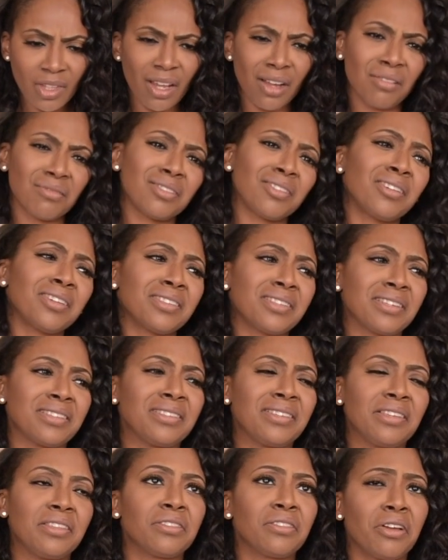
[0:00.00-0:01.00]
Oh,
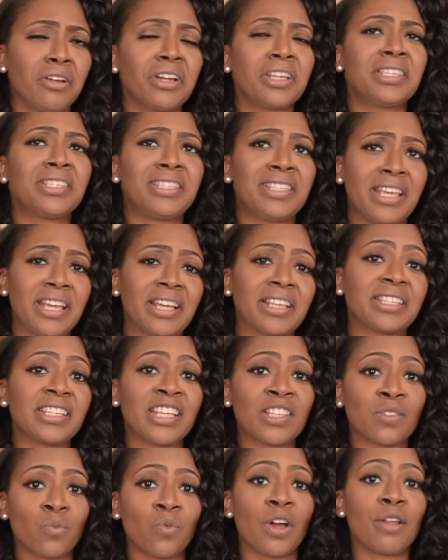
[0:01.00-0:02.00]
36C. 36
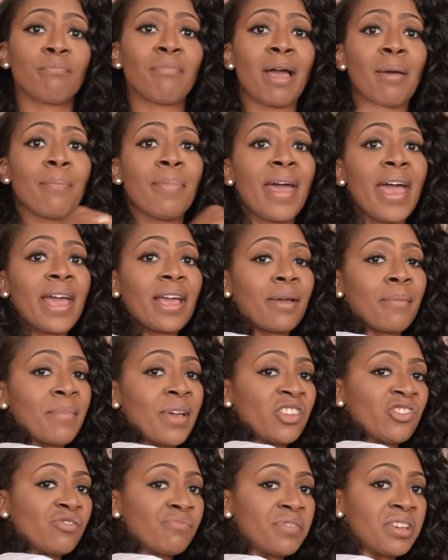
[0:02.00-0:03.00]
is what my back
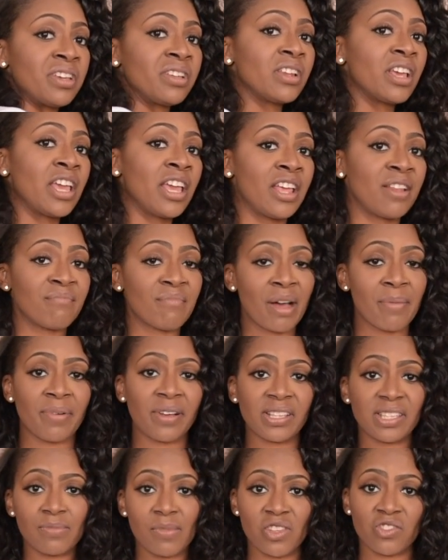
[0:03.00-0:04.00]
measurement and my
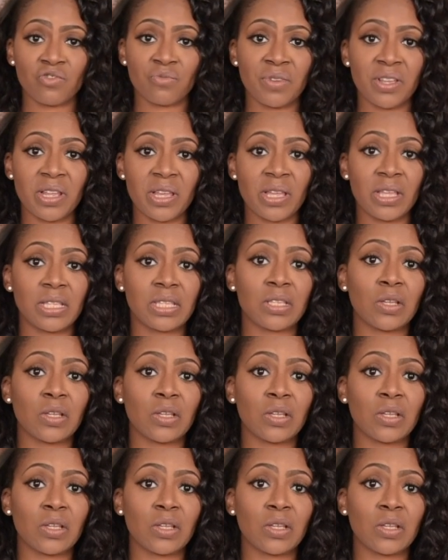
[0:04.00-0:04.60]
bust measurement is.